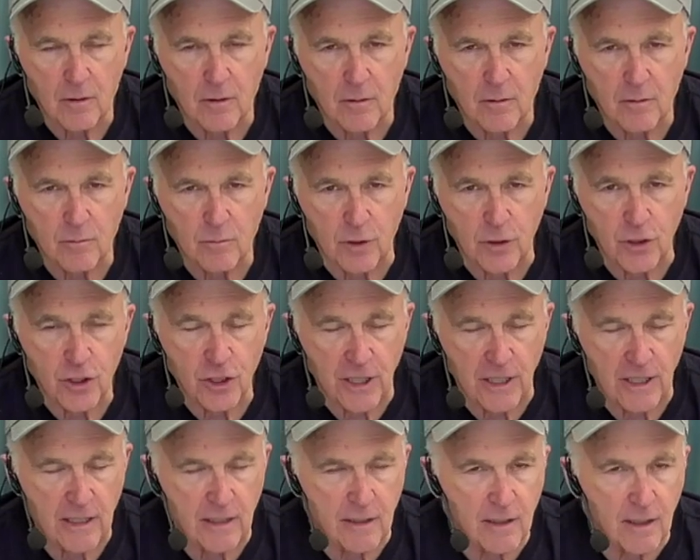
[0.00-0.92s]

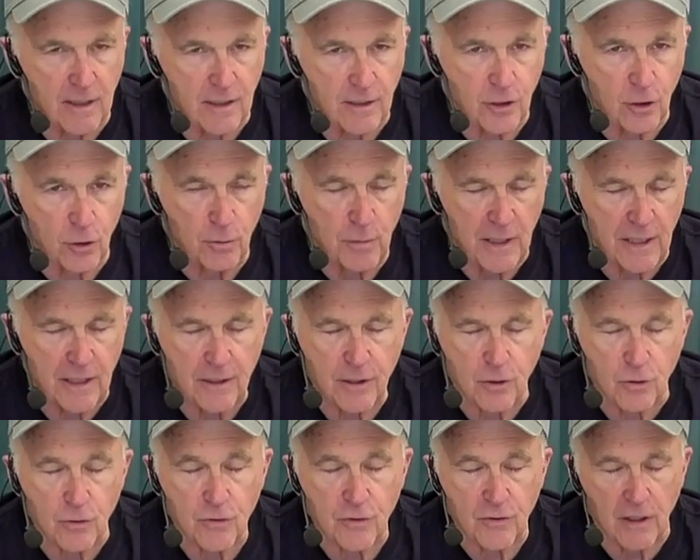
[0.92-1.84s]
machine that you make
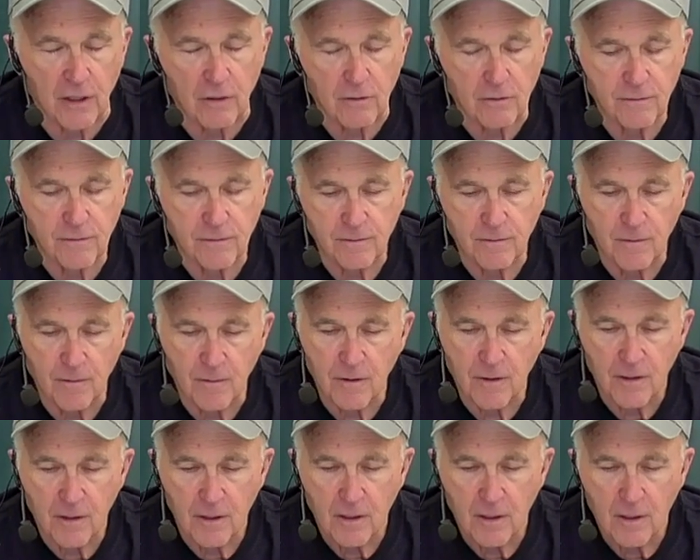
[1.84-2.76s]
yourself.
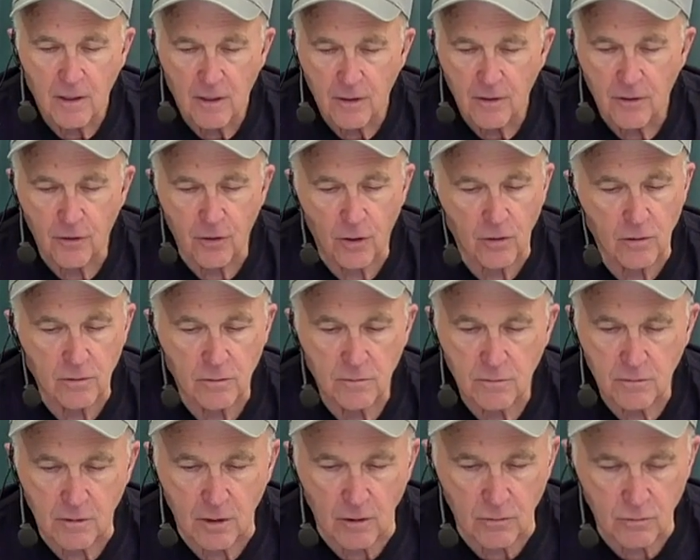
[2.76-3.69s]
Don't
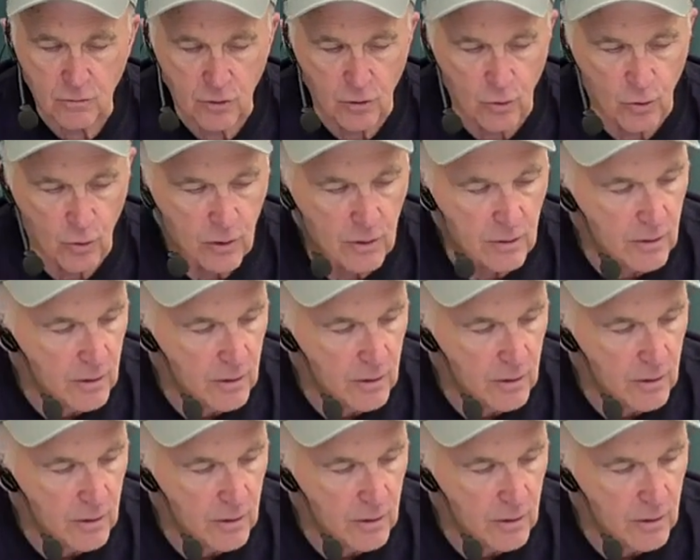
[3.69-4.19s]
do it.